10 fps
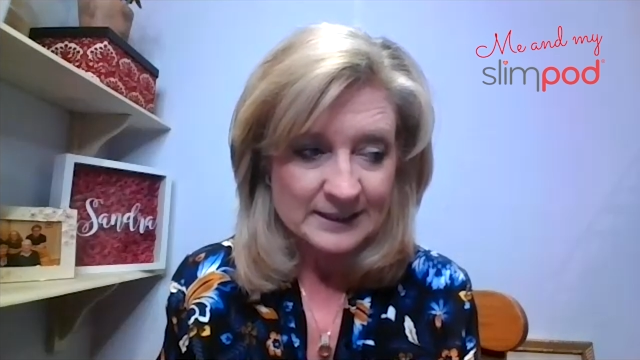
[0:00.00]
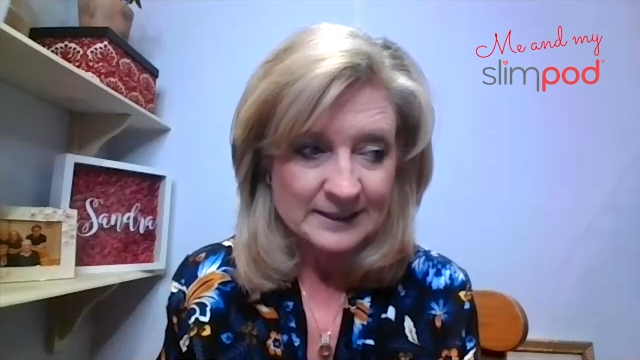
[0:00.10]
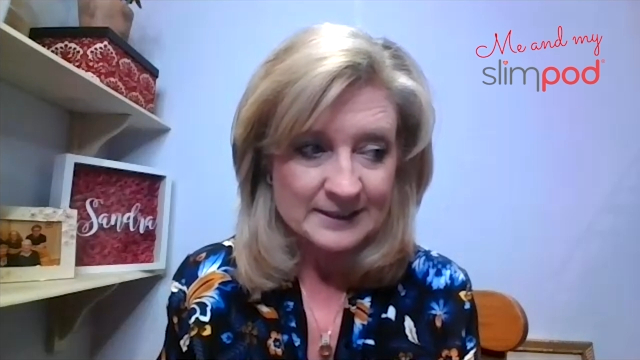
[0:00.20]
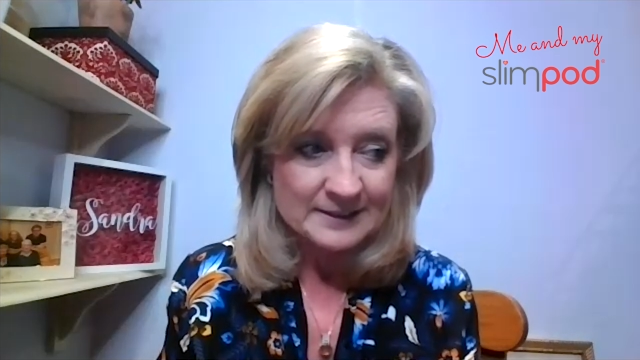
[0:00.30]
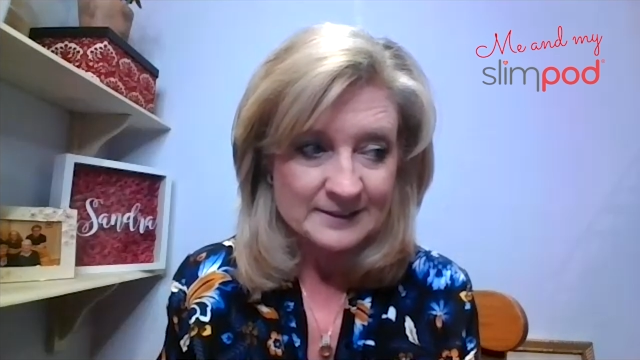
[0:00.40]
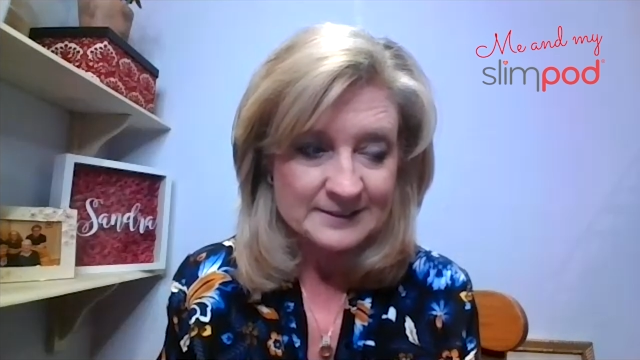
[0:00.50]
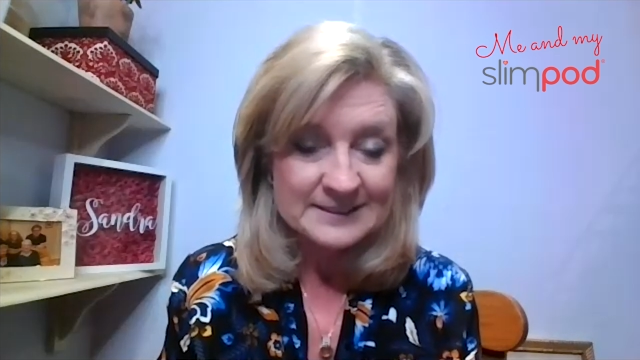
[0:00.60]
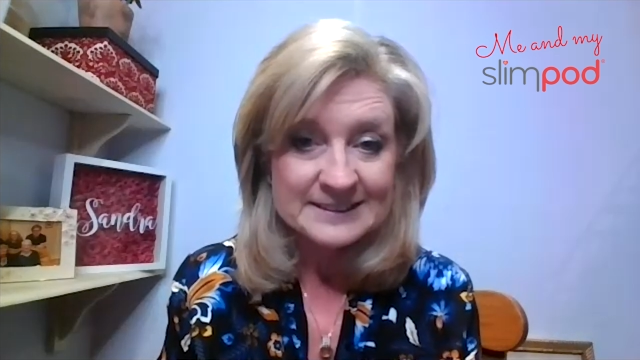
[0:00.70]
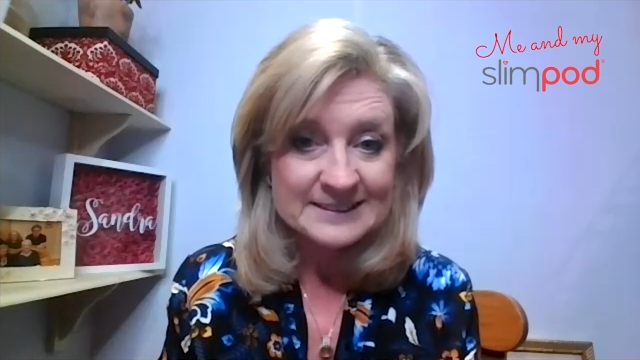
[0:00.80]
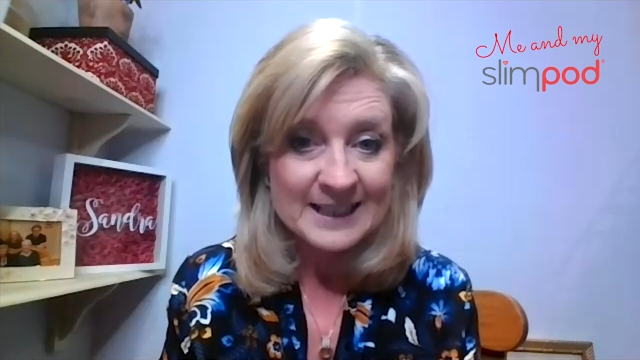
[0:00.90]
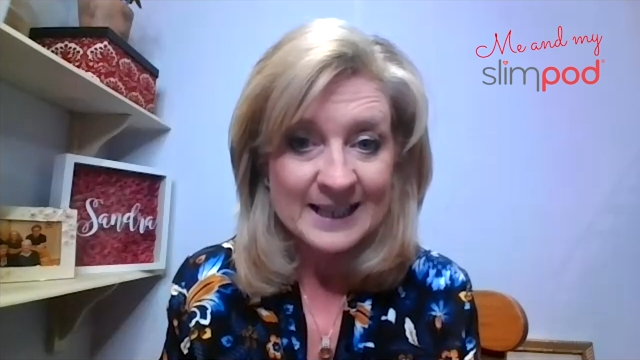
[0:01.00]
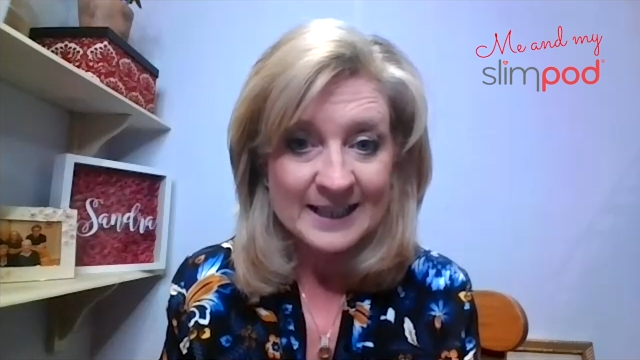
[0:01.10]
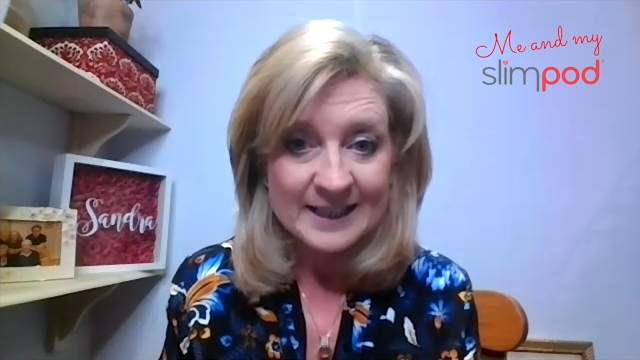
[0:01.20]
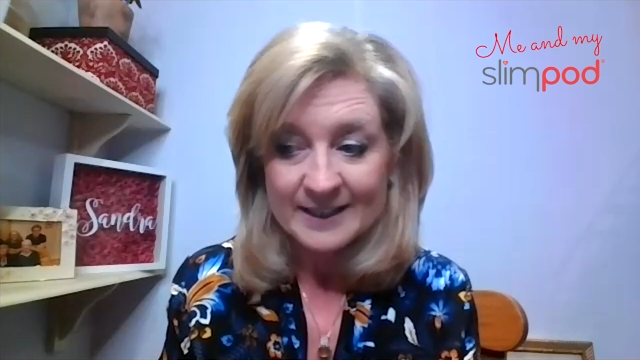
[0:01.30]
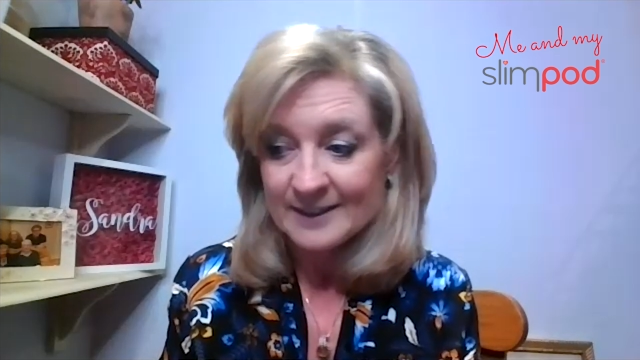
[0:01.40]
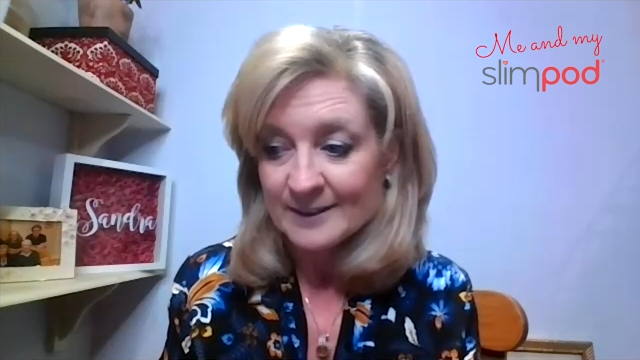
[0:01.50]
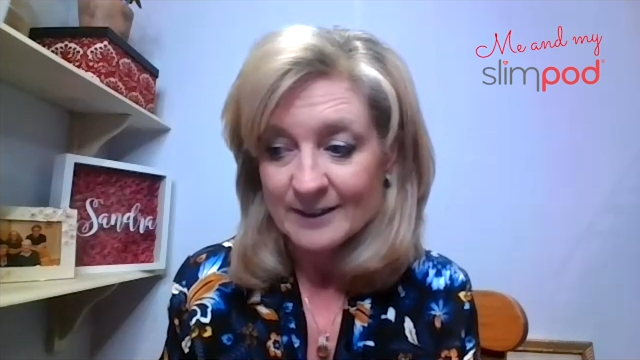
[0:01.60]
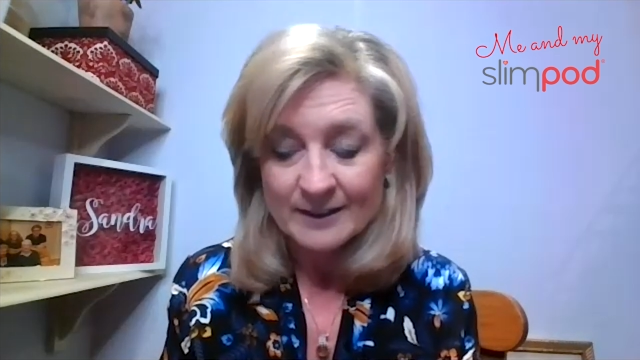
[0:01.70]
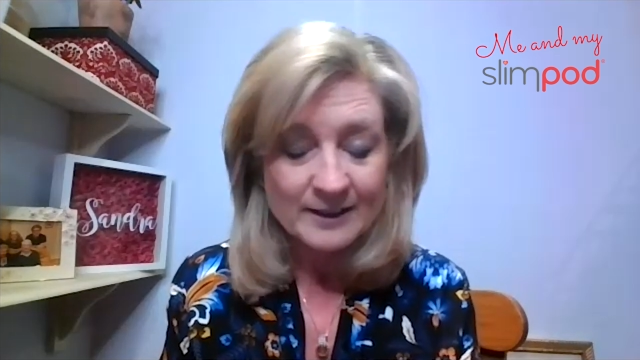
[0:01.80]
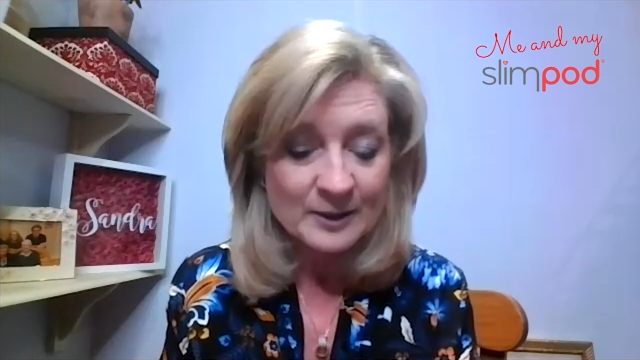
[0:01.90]
And today
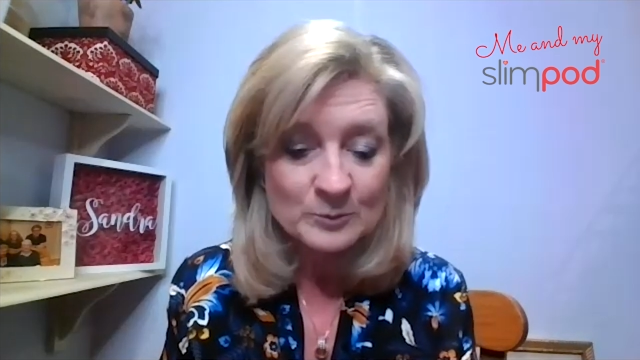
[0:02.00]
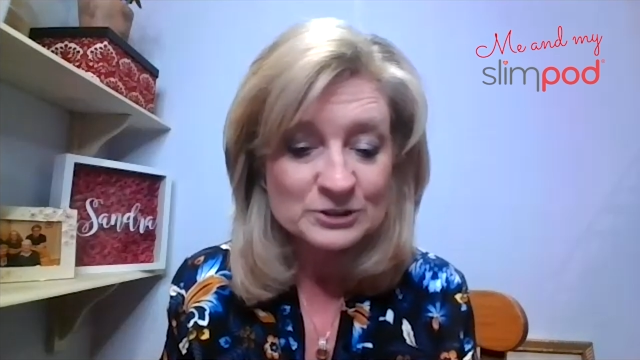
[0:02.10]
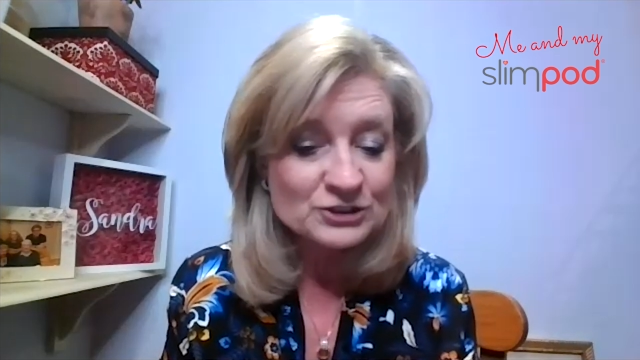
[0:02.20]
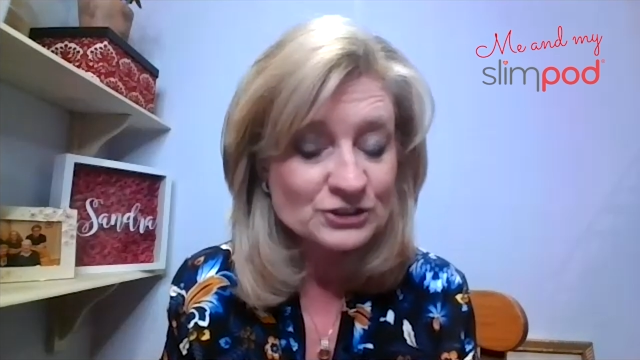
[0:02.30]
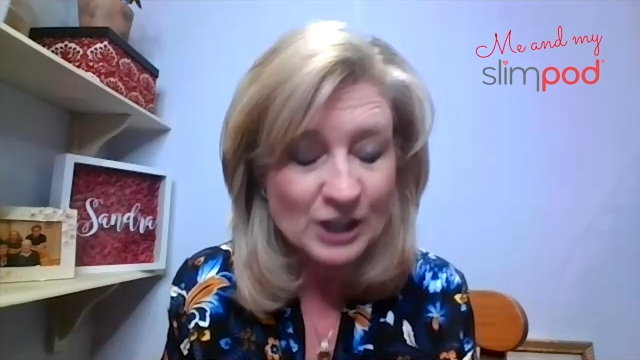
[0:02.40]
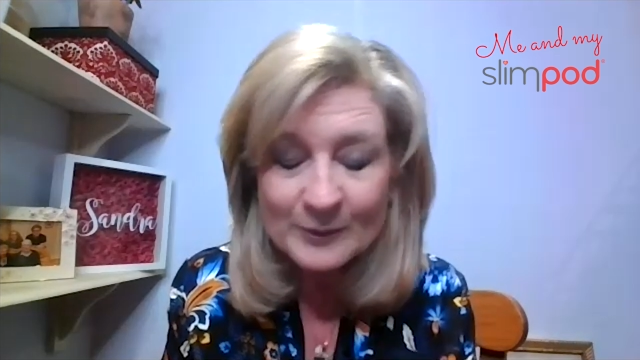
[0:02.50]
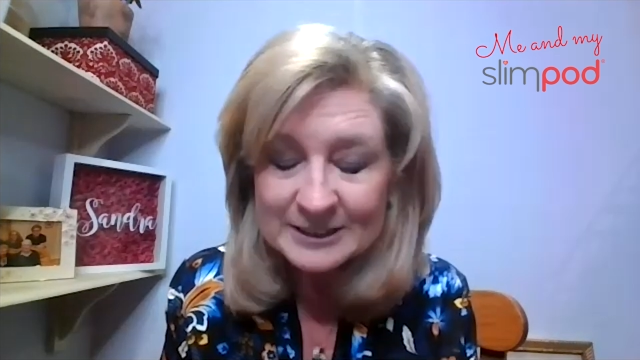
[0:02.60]
I was so